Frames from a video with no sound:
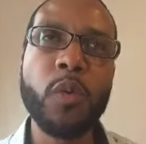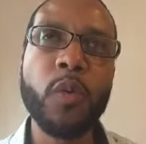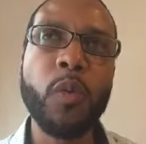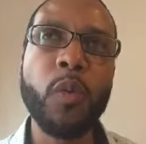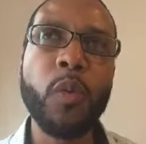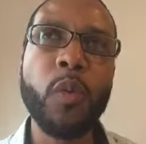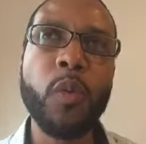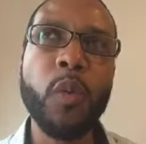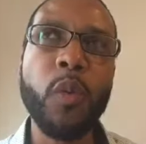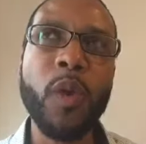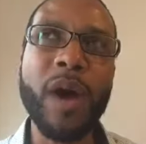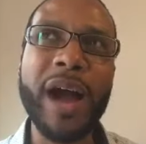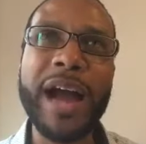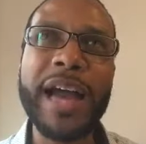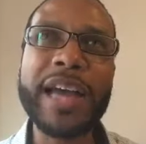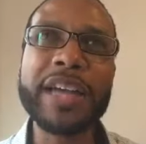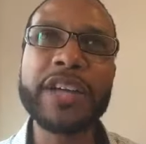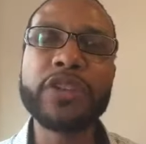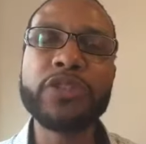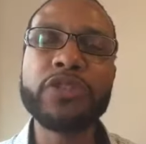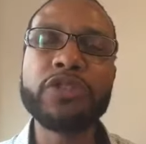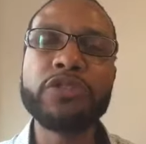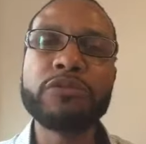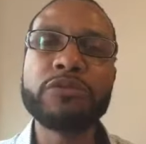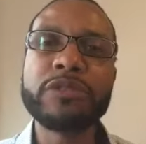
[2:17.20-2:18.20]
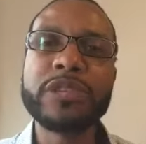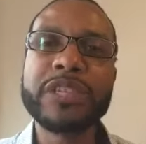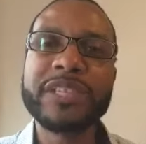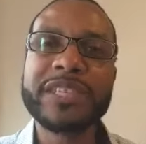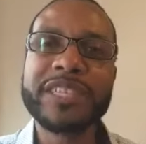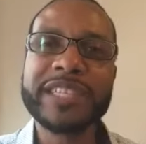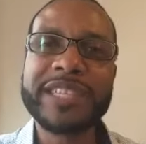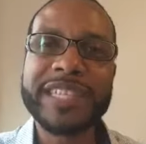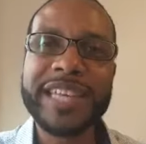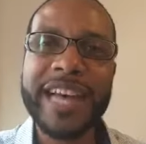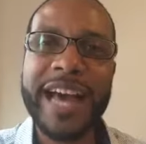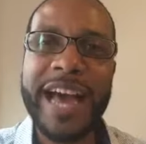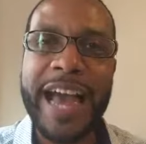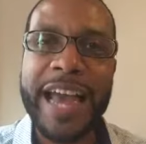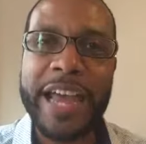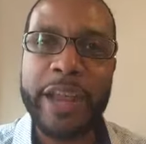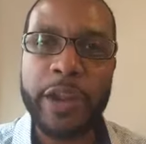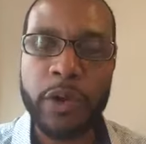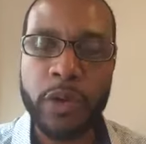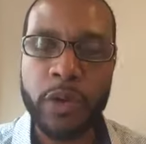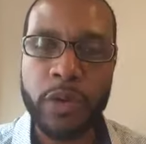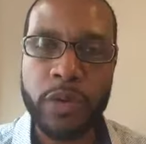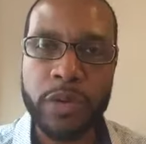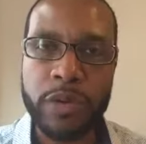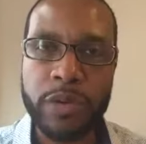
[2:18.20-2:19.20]
Why do you
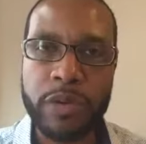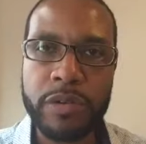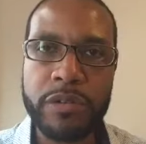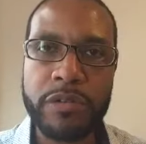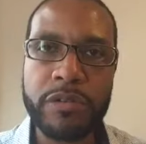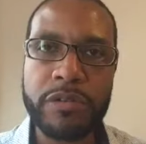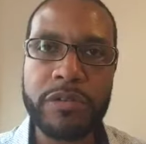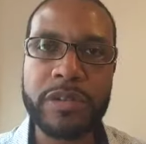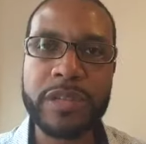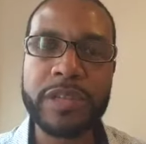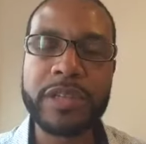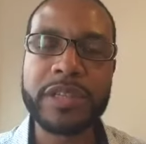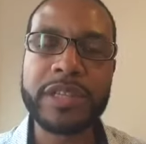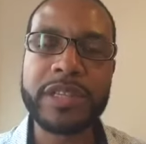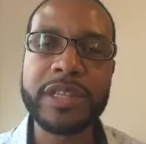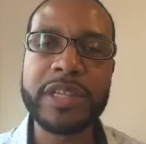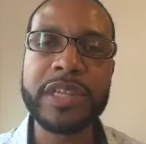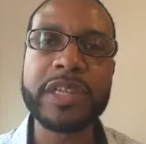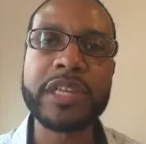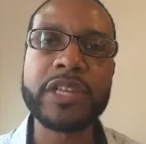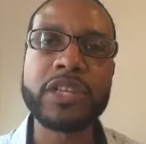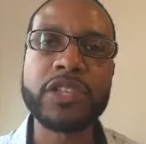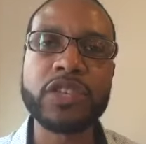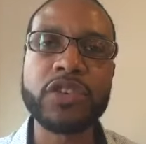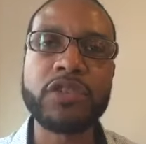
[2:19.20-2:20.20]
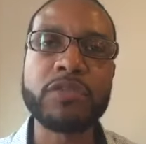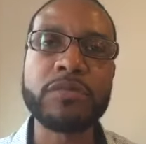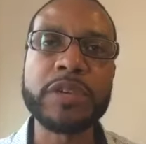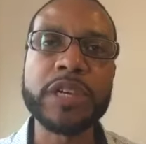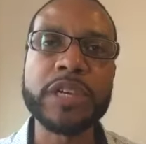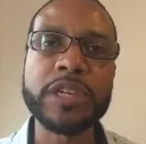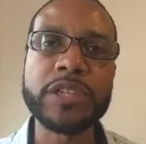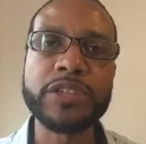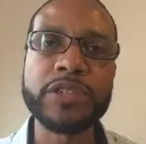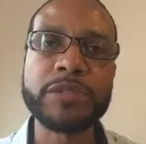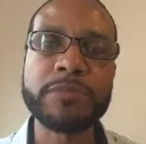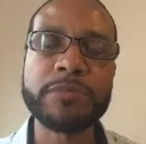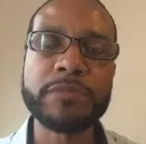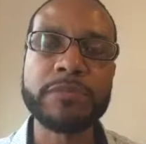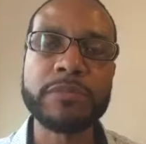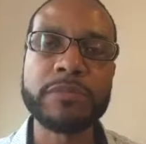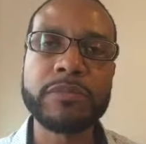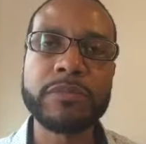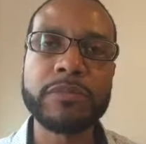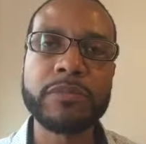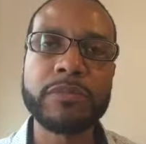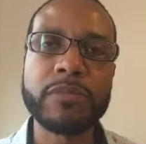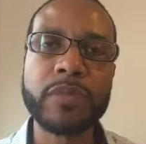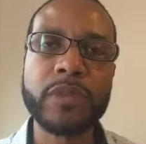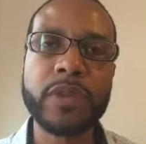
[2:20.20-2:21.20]
desire this thing so much?
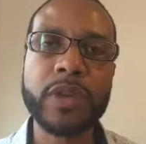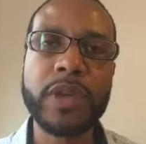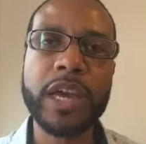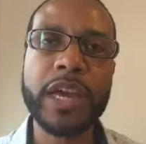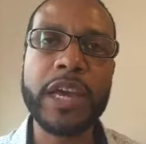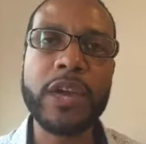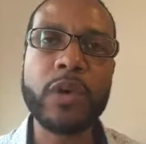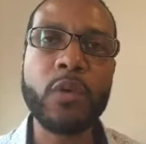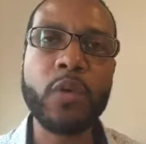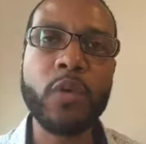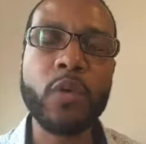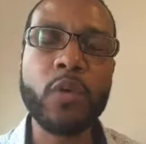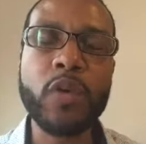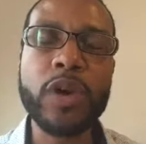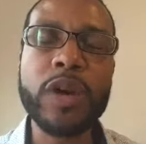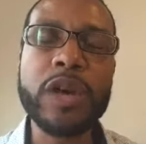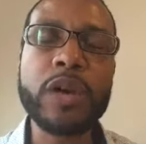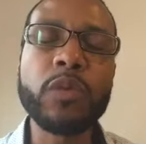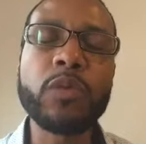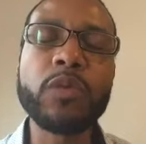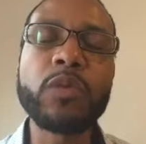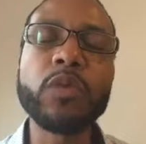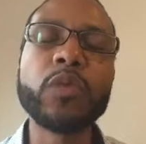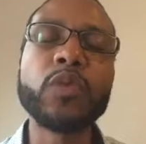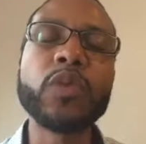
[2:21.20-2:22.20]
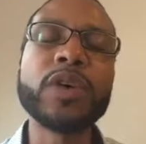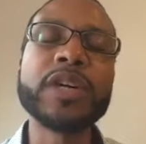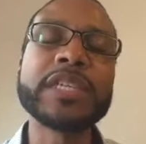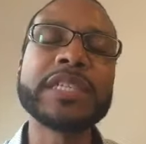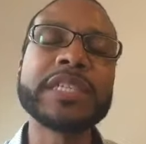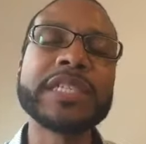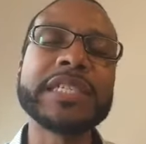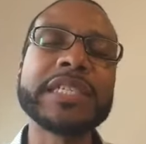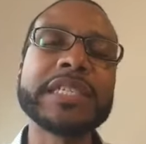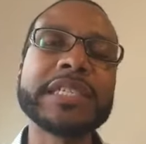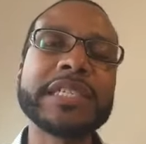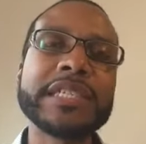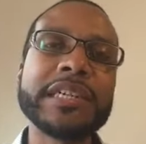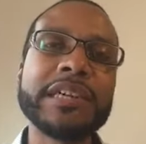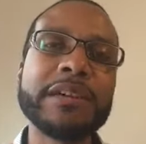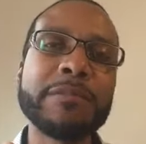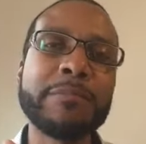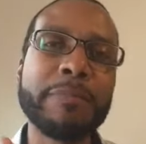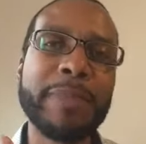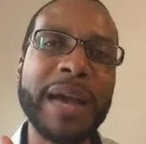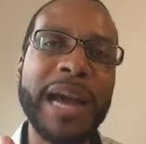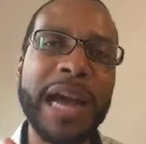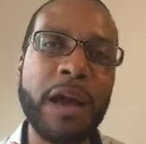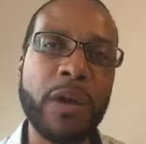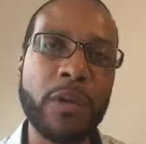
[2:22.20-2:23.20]
Okay, what was it
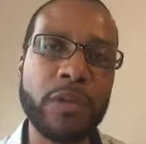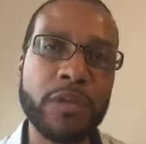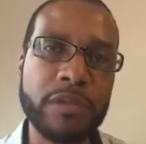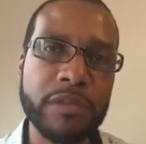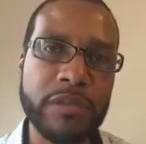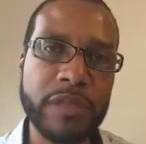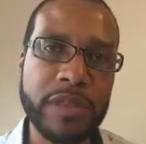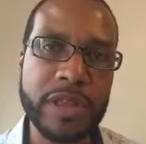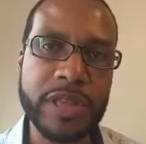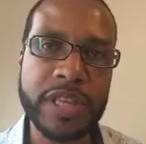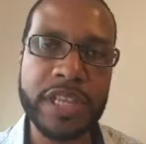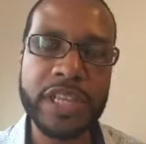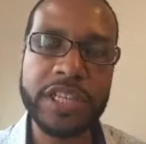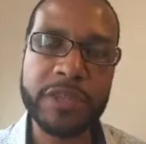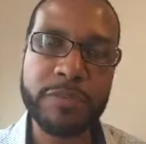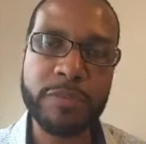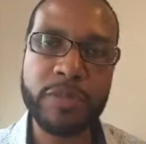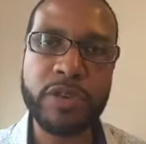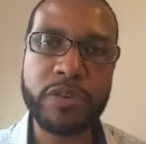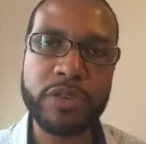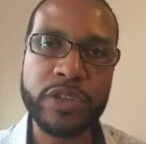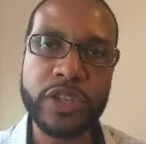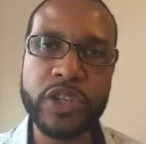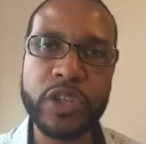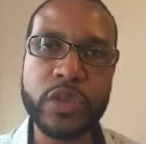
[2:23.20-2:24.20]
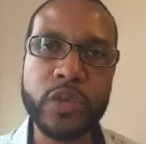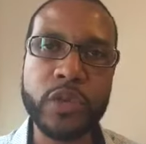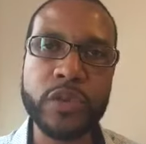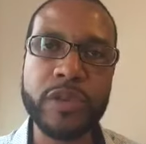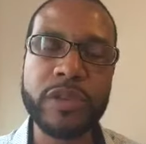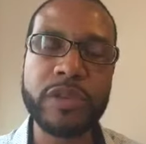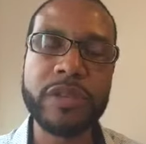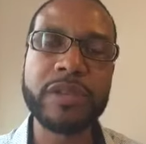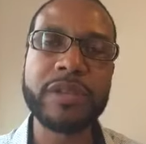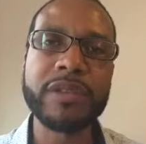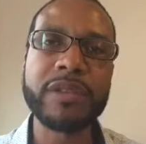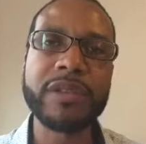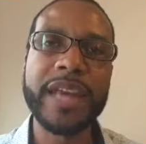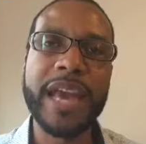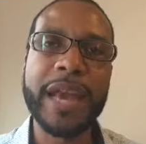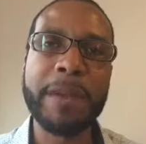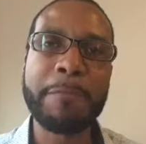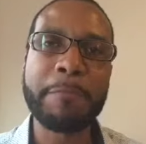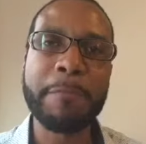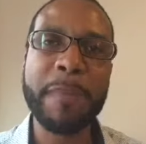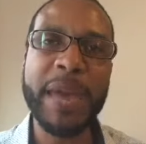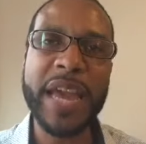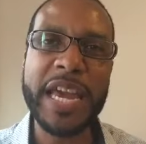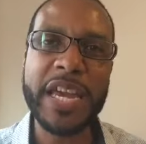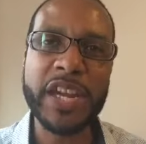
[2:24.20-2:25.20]
about this pursuit that
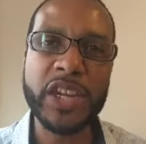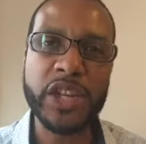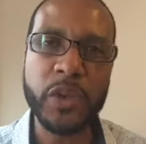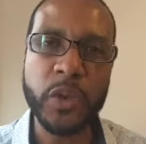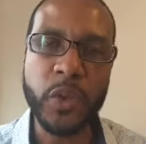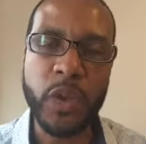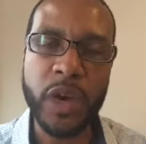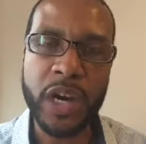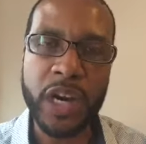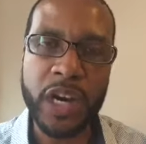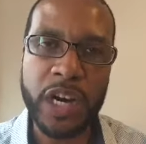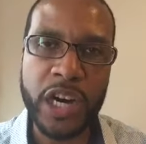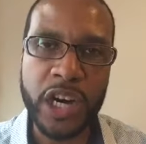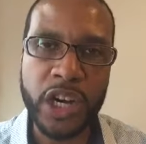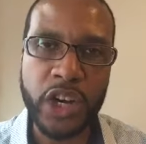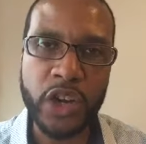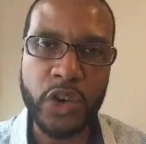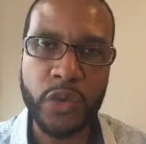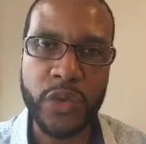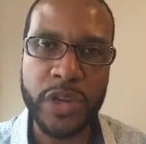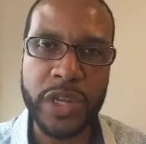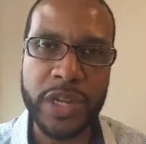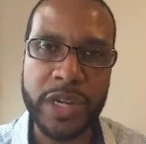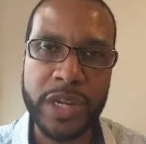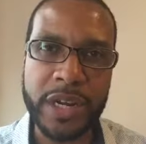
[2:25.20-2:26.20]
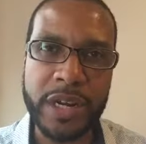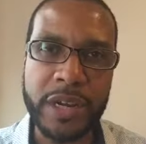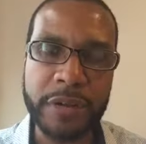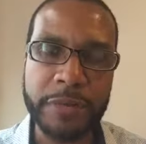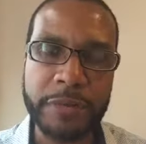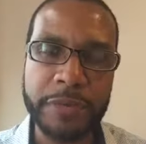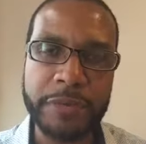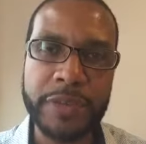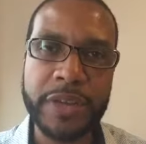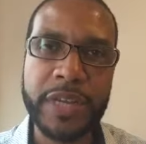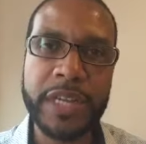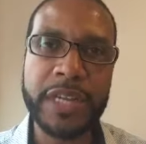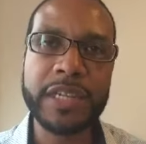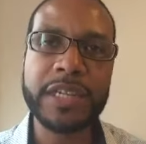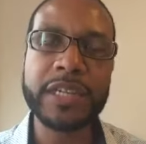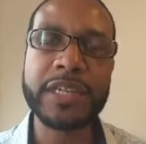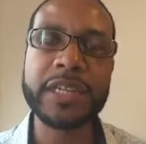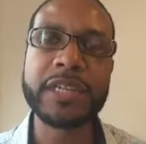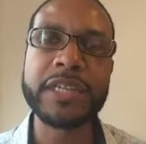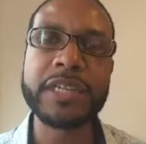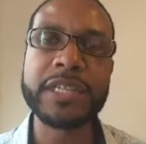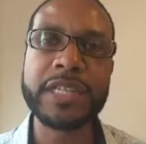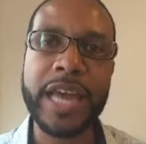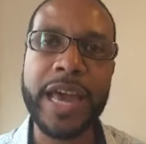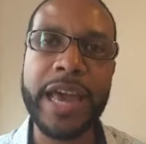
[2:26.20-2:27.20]
made you hungry enough to
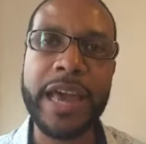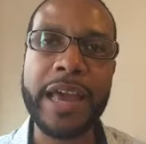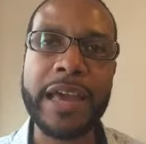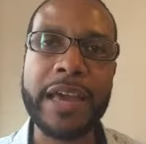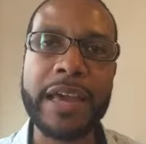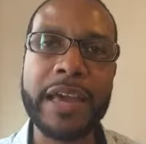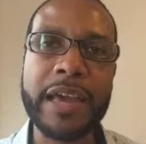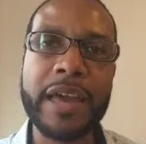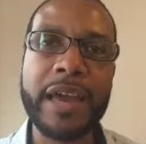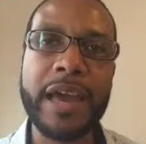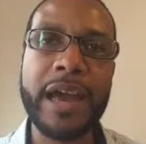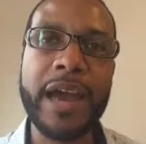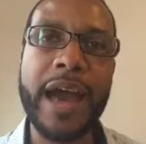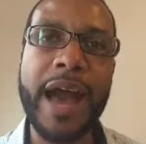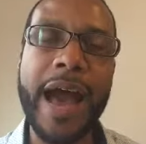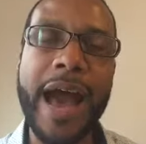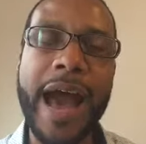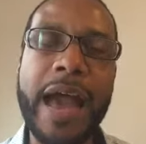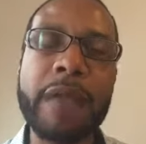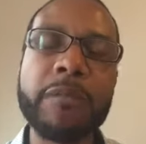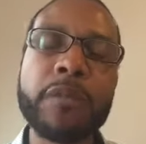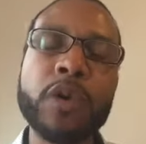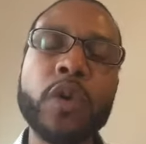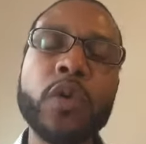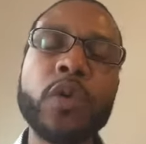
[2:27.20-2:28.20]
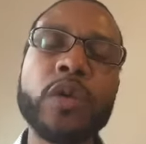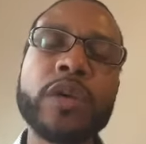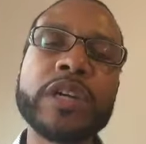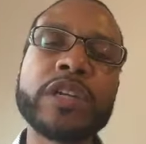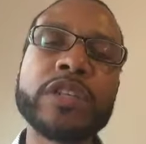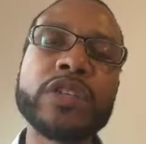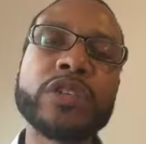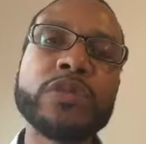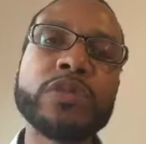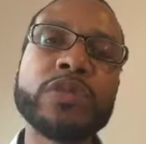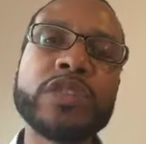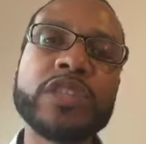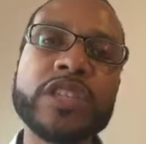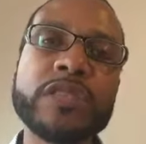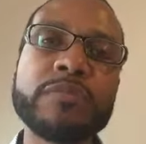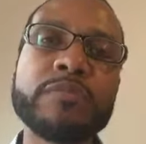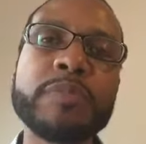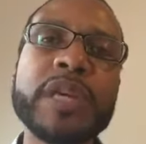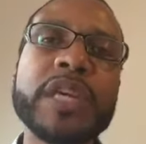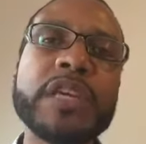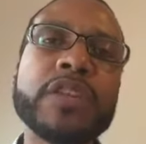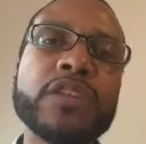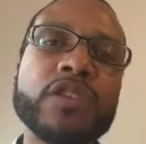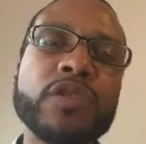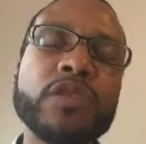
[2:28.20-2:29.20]
say, I'm going to
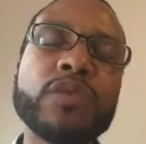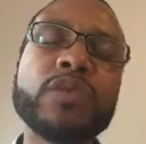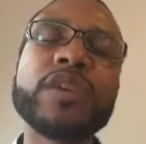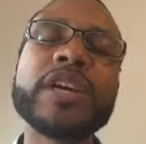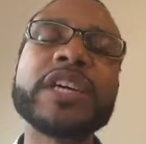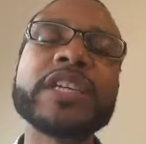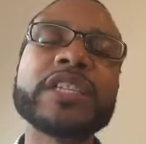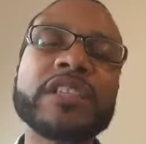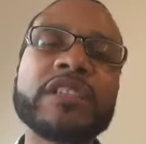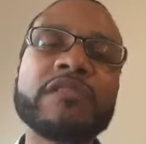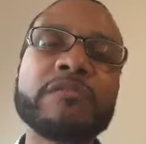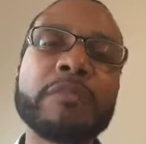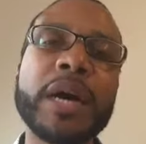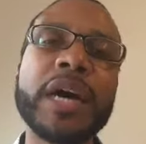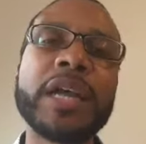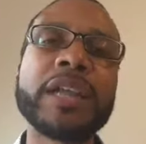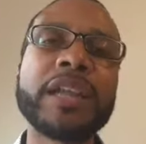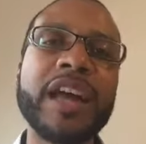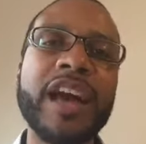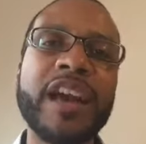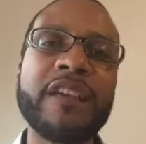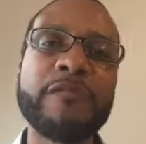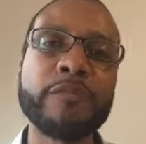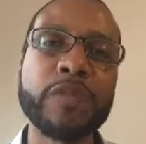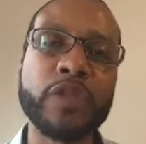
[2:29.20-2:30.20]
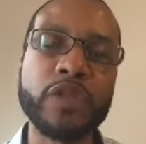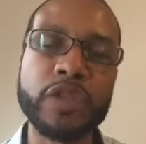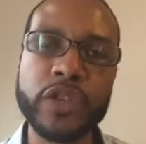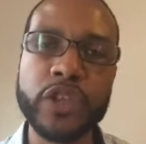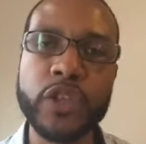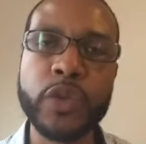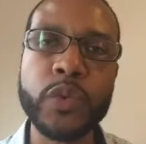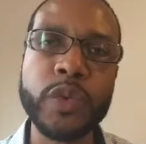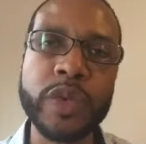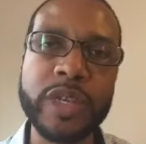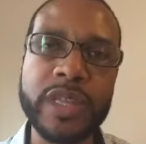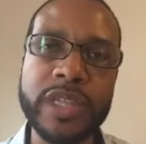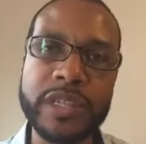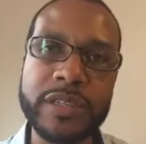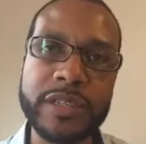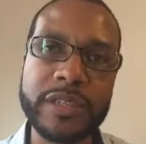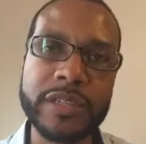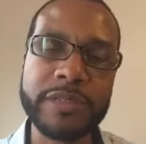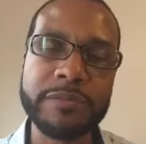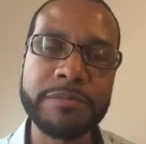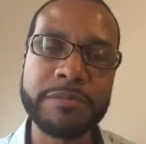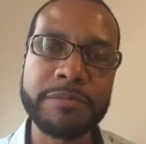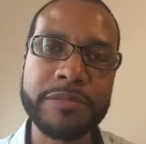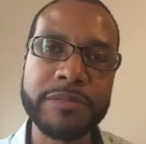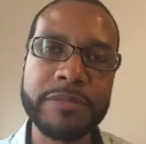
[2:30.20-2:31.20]
spend the rest of my life pursuing
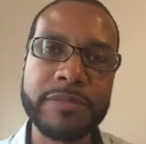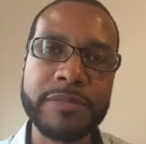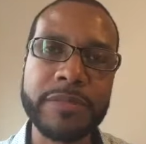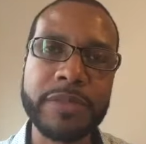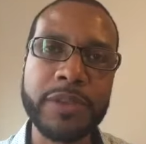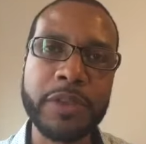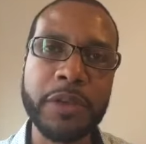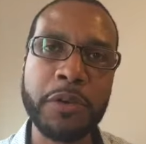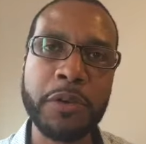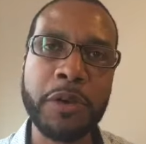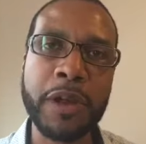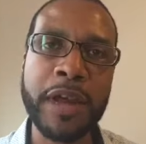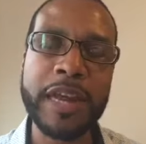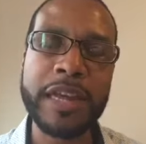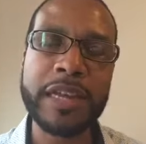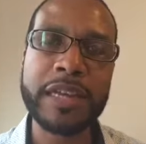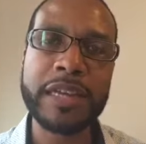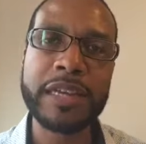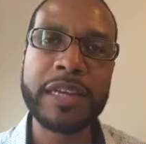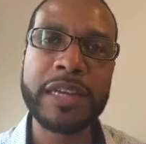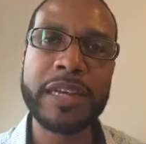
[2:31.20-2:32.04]
this. All right?